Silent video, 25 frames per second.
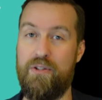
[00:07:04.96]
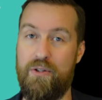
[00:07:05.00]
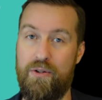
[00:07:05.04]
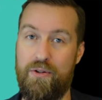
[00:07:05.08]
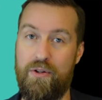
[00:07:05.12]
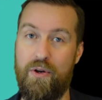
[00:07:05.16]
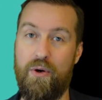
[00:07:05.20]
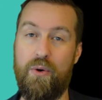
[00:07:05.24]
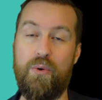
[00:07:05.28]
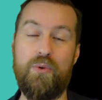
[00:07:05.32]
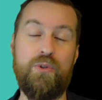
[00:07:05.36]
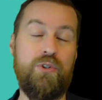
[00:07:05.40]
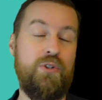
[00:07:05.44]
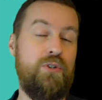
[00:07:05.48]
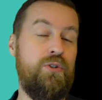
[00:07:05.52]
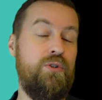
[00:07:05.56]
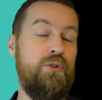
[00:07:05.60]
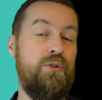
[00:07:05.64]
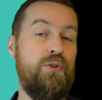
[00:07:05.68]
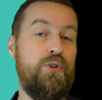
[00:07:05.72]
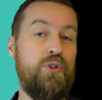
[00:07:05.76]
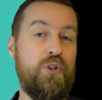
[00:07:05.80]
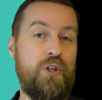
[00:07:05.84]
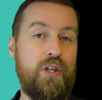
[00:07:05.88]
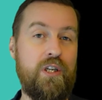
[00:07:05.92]
Those
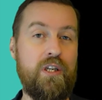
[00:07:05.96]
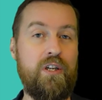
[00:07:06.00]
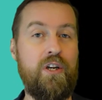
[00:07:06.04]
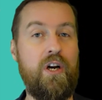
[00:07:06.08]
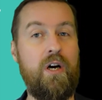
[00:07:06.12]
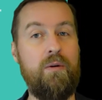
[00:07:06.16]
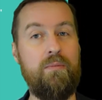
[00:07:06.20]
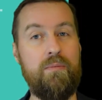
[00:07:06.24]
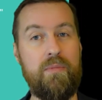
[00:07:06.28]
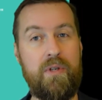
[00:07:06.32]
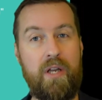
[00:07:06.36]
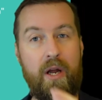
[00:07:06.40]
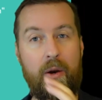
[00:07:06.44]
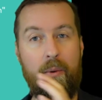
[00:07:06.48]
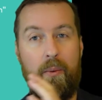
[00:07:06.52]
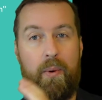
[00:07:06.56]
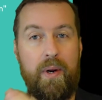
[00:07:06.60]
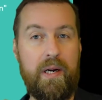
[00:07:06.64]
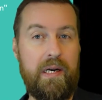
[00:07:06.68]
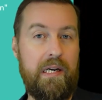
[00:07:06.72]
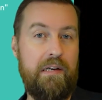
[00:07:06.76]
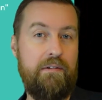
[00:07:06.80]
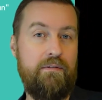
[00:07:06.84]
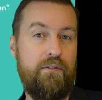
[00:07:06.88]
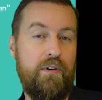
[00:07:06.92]
usually come
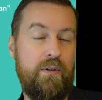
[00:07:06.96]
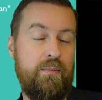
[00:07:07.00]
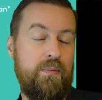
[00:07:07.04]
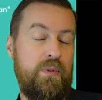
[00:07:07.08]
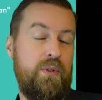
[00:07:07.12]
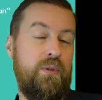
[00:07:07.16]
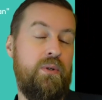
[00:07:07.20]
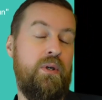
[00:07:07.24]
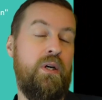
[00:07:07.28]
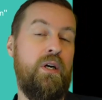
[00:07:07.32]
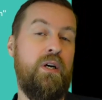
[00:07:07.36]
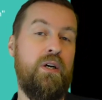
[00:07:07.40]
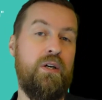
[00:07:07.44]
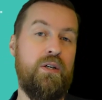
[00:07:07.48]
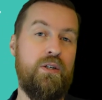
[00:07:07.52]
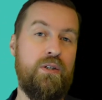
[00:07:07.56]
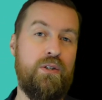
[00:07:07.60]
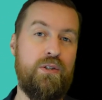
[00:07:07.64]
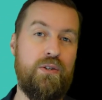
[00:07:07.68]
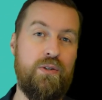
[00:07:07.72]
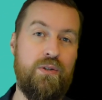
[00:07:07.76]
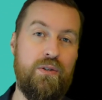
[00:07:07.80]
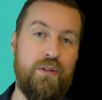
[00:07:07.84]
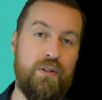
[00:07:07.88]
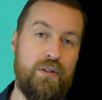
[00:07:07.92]
directly from you
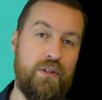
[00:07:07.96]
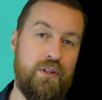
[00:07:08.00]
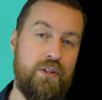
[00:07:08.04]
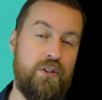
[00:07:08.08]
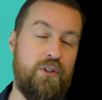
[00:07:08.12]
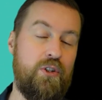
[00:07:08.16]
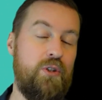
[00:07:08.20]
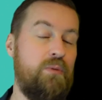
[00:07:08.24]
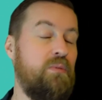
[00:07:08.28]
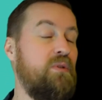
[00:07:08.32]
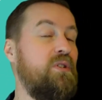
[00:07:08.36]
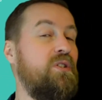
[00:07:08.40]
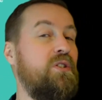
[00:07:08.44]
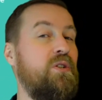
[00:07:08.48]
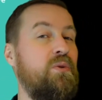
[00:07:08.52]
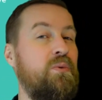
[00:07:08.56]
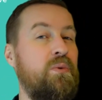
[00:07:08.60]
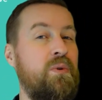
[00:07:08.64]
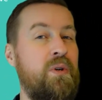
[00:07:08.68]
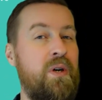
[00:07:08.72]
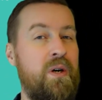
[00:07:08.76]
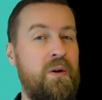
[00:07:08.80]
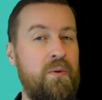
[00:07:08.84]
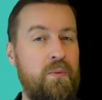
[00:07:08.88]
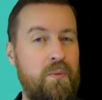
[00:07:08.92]
to the consumer. So
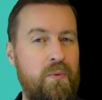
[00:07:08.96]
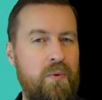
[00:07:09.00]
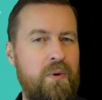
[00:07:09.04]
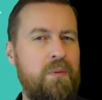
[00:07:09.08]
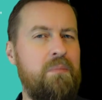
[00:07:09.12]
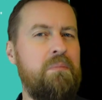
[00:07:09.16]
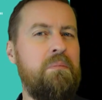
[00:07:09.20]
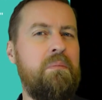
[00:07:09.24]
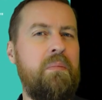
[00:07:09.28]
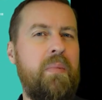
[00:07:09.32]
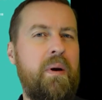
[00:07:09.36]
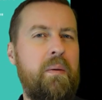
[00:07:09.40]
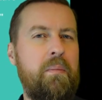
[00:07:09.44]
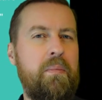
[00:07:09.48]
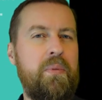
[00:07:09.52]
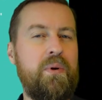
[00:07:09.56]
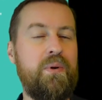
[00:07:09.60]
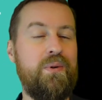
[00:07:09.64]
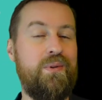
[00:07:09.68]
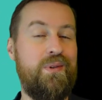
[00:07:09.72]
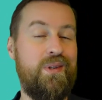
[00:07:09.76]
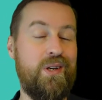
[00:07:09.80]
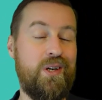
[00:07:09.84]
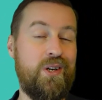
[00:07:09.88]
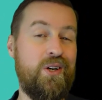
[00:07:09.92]

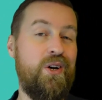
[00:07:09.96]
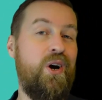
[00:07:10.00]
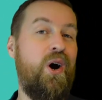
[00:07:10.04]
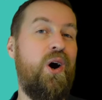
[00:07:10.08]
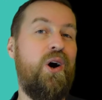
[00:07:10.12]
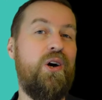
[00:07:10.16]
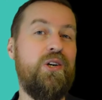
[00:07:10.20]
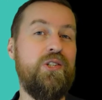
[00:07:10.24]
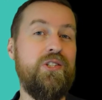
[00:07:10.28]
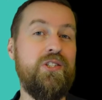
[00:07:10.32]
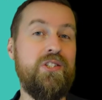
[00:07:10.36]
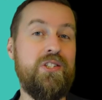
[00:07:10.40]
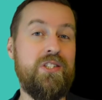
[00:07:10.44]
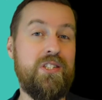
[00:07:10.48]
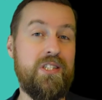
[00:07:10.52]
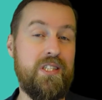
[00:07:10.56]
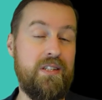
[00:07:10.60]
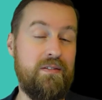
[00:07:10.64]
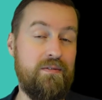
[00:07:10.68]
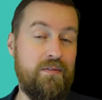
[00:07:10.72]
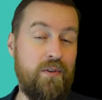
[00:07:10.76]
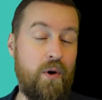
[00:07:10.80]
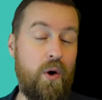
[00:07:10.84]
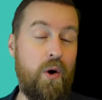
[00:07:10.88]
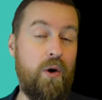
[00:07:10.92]
remember, the costs
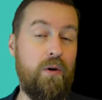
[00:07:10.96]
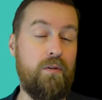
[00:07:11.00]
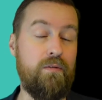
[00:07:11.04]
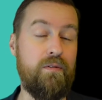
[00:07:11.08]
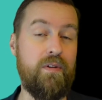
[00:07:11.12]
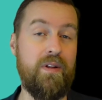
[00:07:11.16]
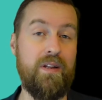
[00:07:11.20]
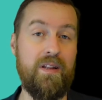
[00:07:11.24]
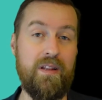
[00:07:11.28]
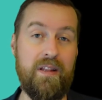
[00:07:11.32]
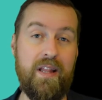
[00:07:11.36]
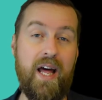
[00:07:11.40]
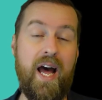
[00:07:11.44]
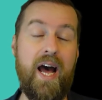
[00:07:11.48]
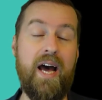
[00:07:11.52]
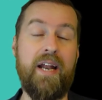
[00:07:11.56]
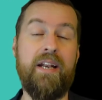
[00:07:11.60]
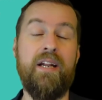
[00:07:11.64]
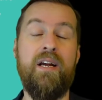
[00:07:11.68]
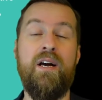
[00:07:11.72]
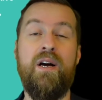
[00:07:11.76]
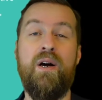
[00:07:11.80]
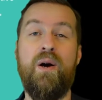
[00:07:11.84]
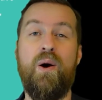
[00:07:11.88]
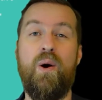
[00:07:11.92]
involved in that
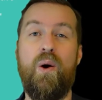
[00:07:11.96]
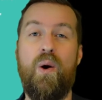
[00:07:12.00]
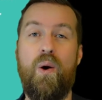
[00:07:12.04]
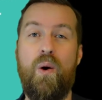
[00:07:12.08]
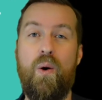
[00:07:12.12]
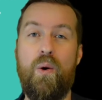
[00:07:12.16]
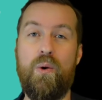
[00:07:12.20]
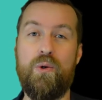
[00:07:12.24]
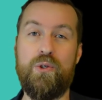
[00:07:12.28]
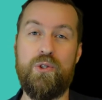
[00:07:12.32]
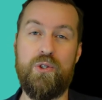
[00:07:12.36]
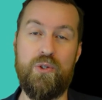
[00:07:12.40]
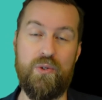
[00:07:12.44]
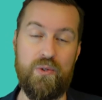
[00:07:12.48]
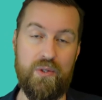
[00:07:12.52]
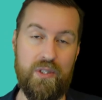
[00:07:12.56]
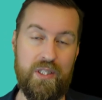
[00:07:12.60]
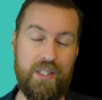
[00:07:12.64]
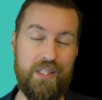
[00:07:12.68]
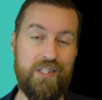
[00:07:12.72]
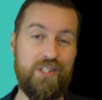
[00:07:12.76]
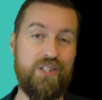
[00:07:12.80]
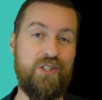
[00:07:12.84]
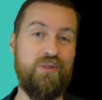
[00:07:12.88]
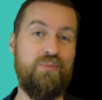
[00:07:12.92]
also
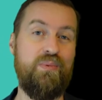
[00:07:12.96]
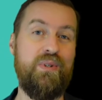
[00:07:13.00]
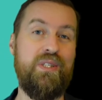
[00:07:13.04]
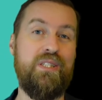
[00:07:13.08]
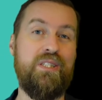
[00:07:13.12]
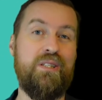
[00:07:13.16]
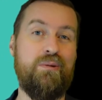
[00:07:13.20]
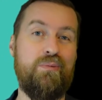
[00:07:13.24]
needs to be